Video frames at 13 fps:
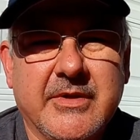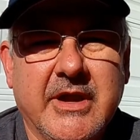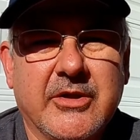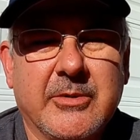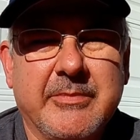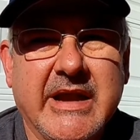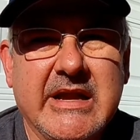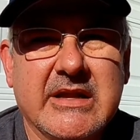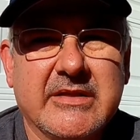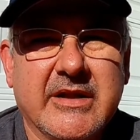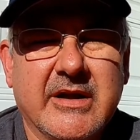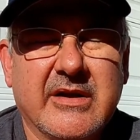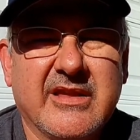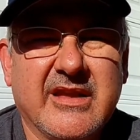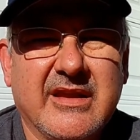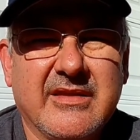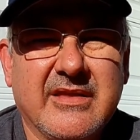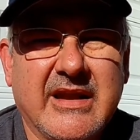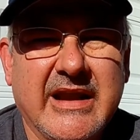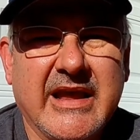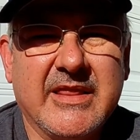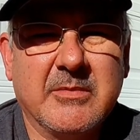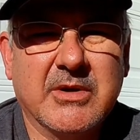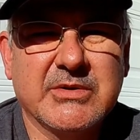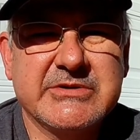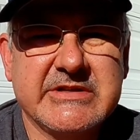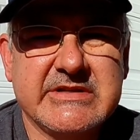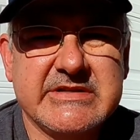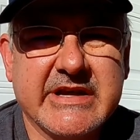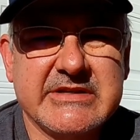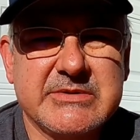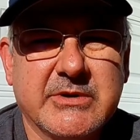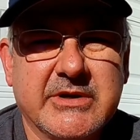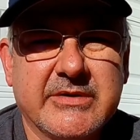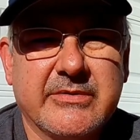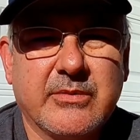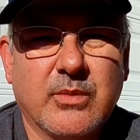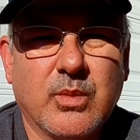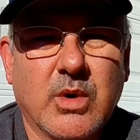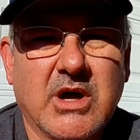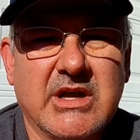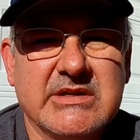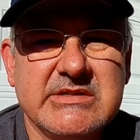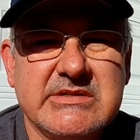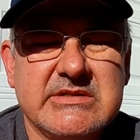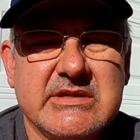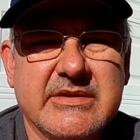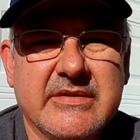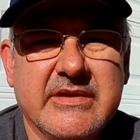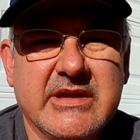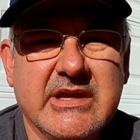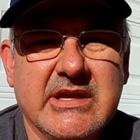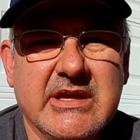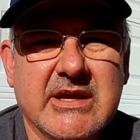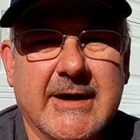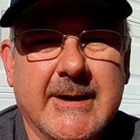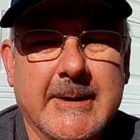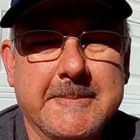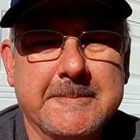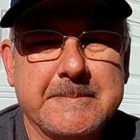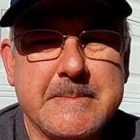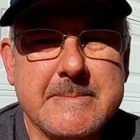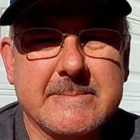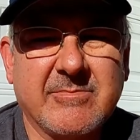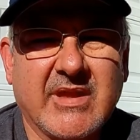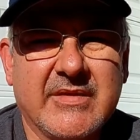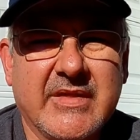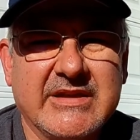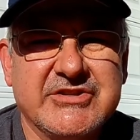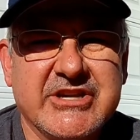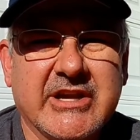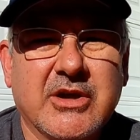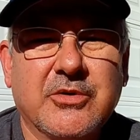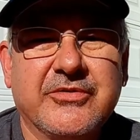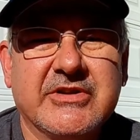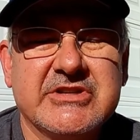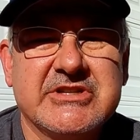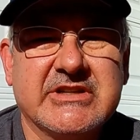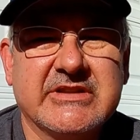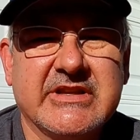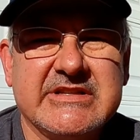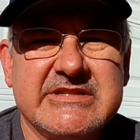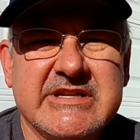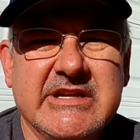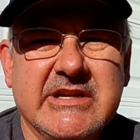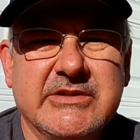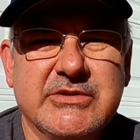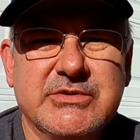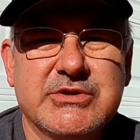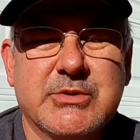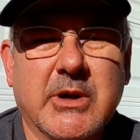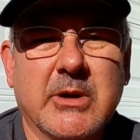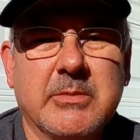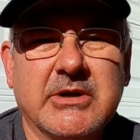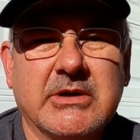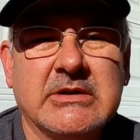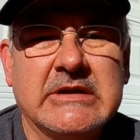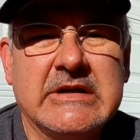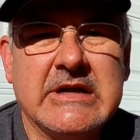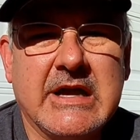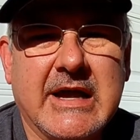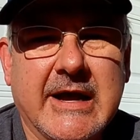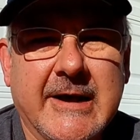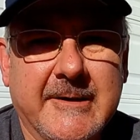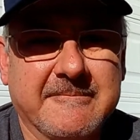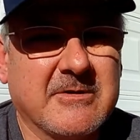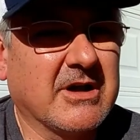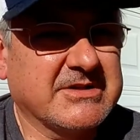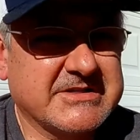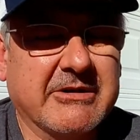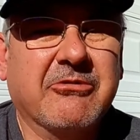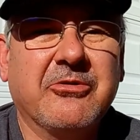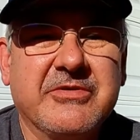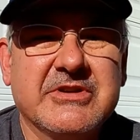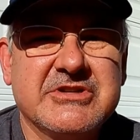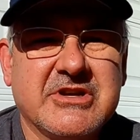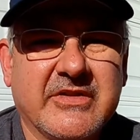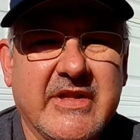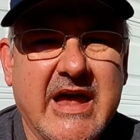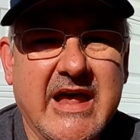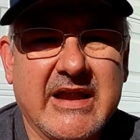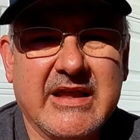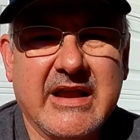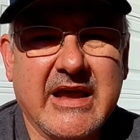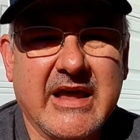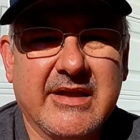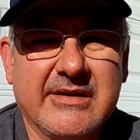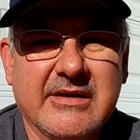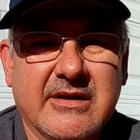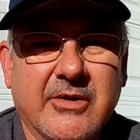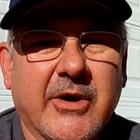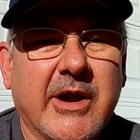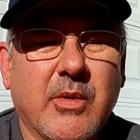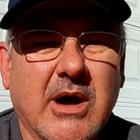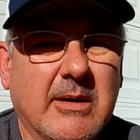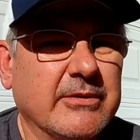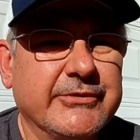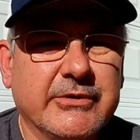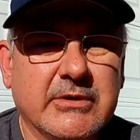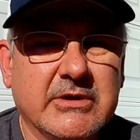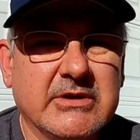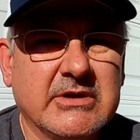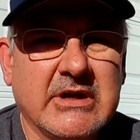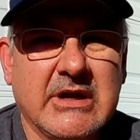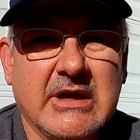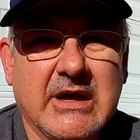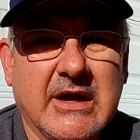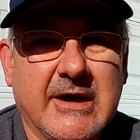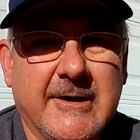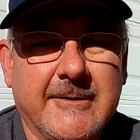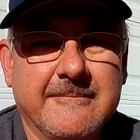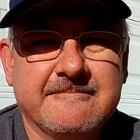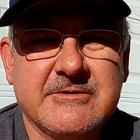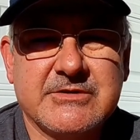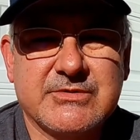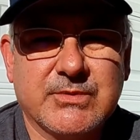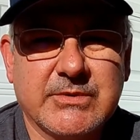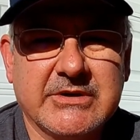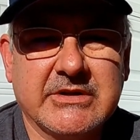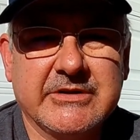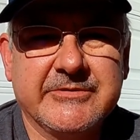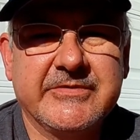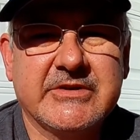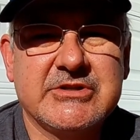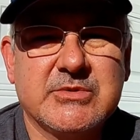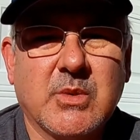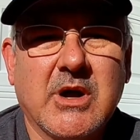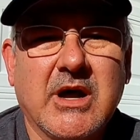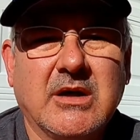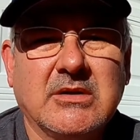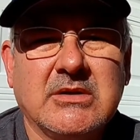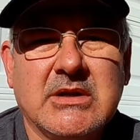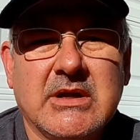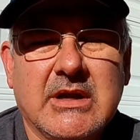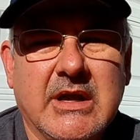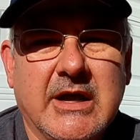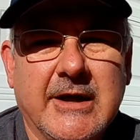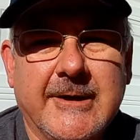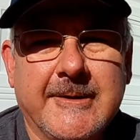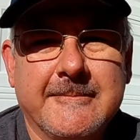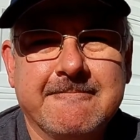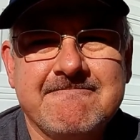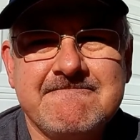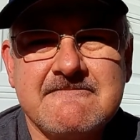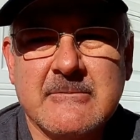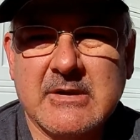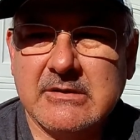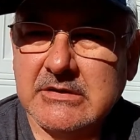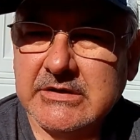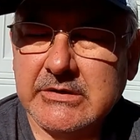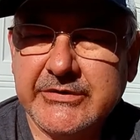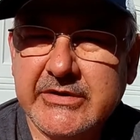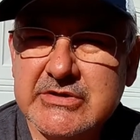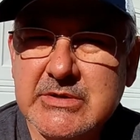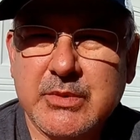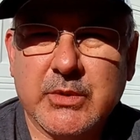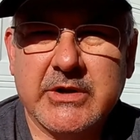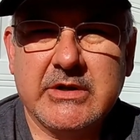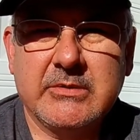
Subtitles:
bait in there that I had the most success with was that Genco Fishing, that CD2 square bill. Caught several fish on that. It had a great wobble to it. Just really fished well. Little disappointed